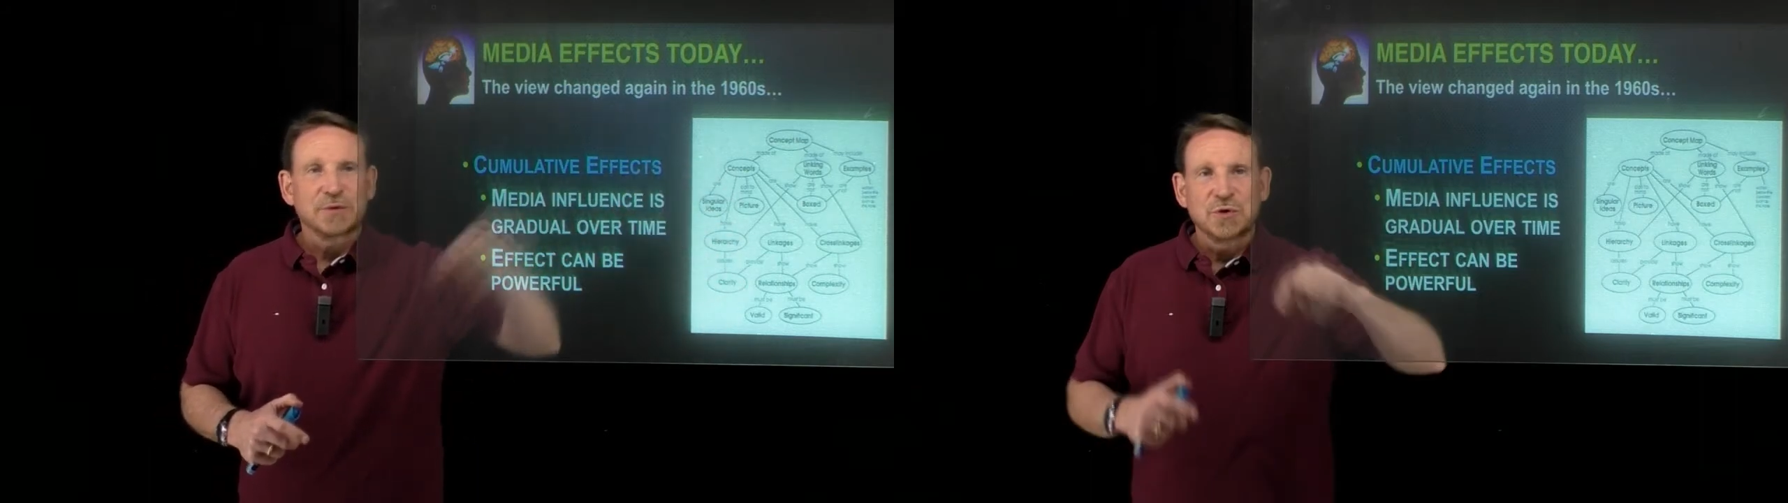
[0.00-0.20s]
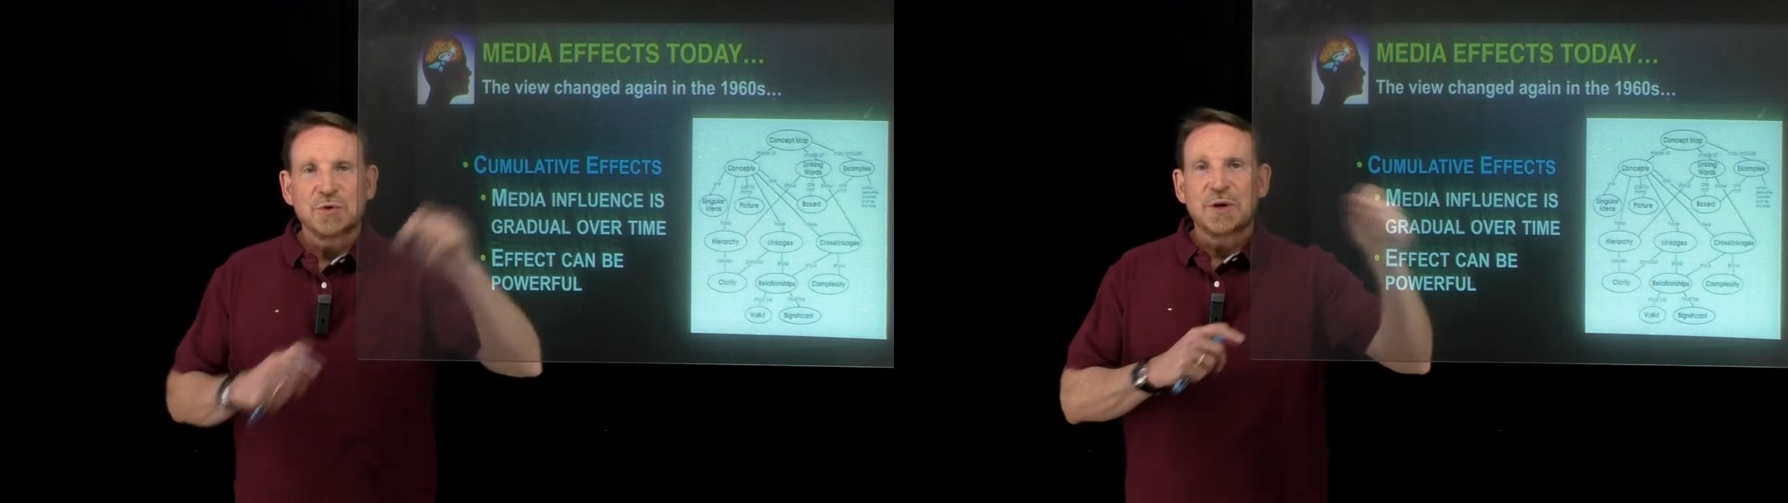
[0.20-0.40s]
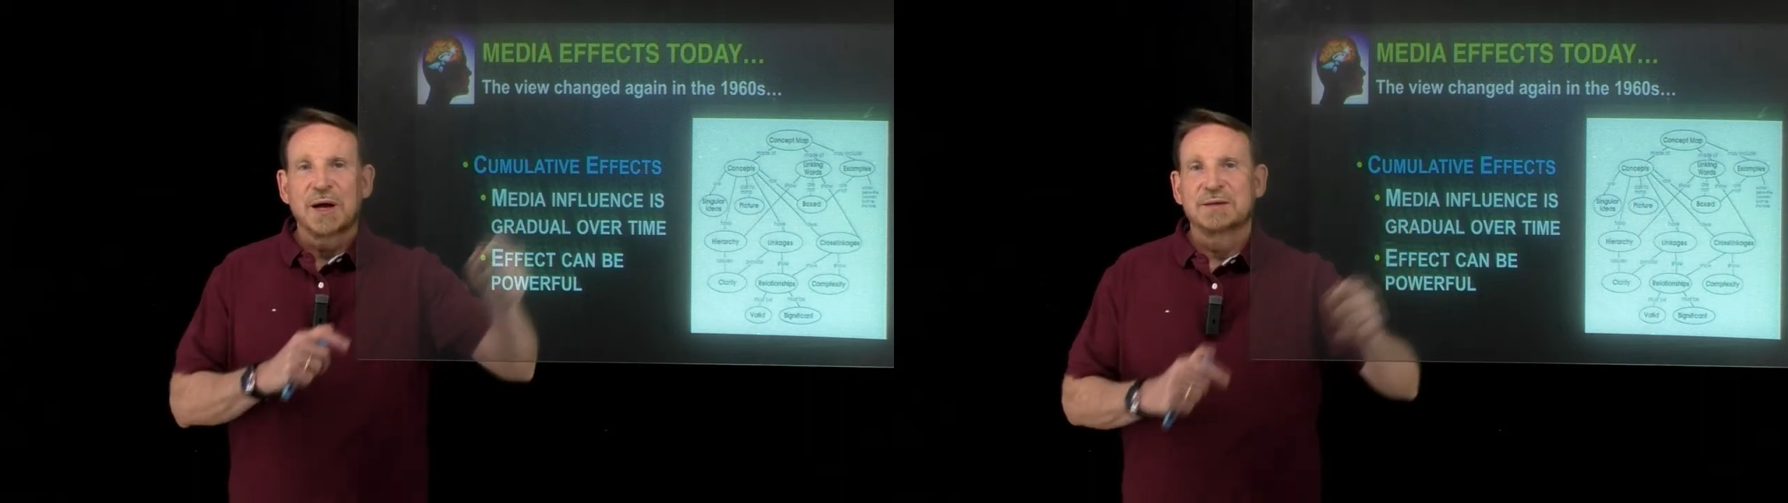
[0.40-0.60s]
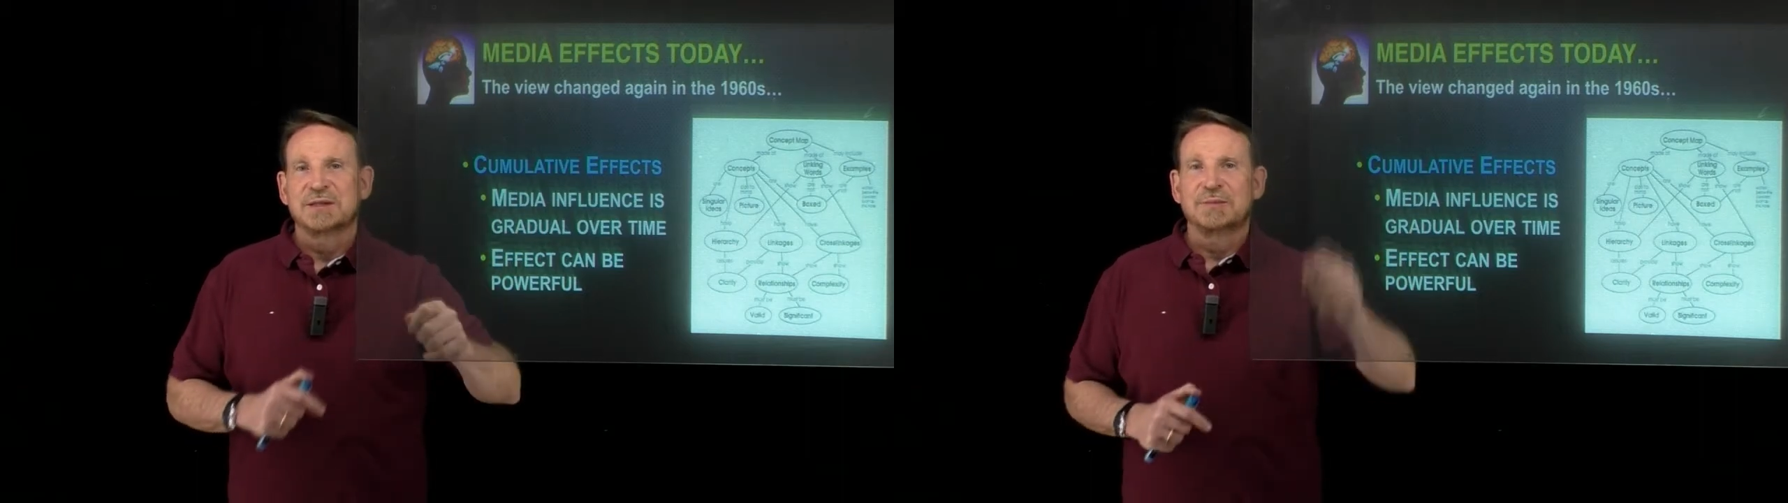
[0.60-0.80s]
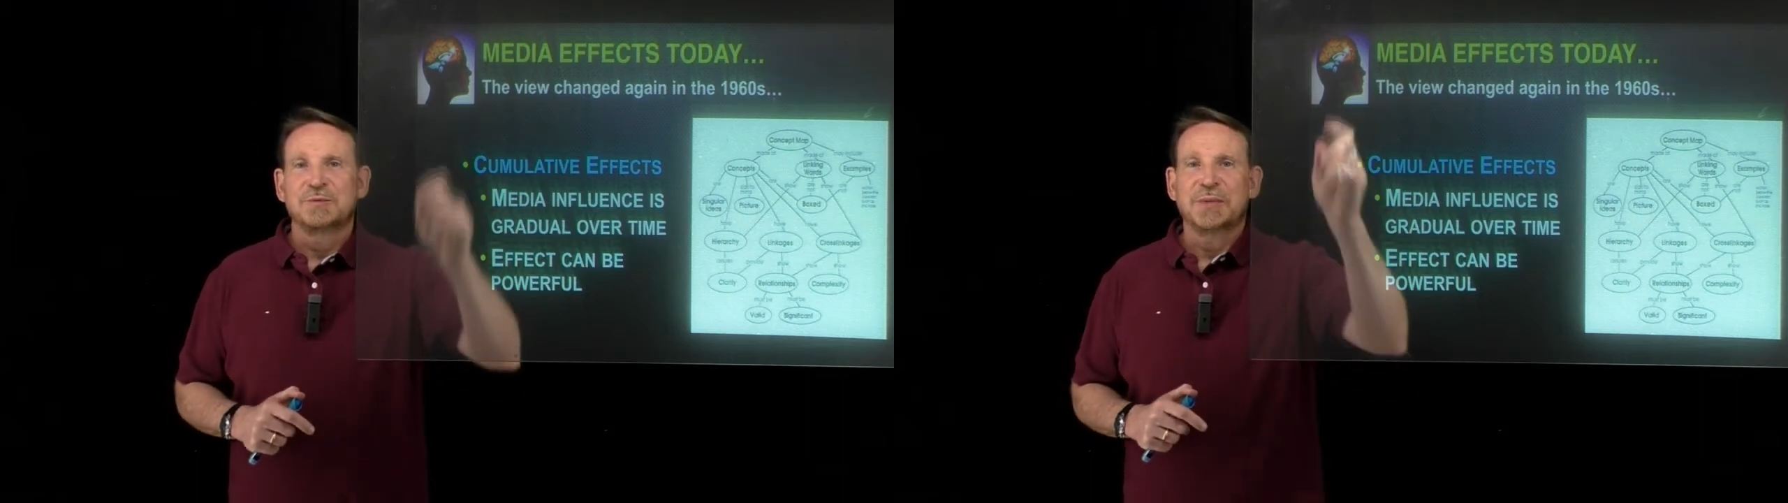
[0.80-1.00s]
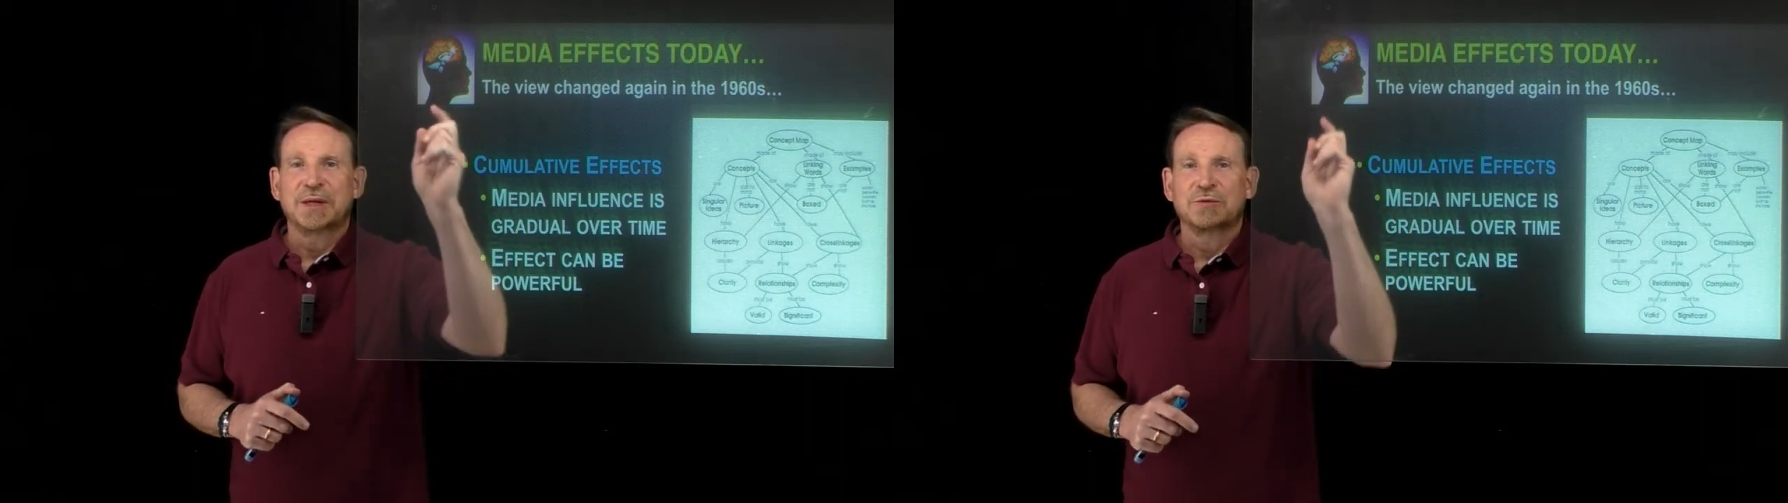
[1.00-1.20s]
new concepts being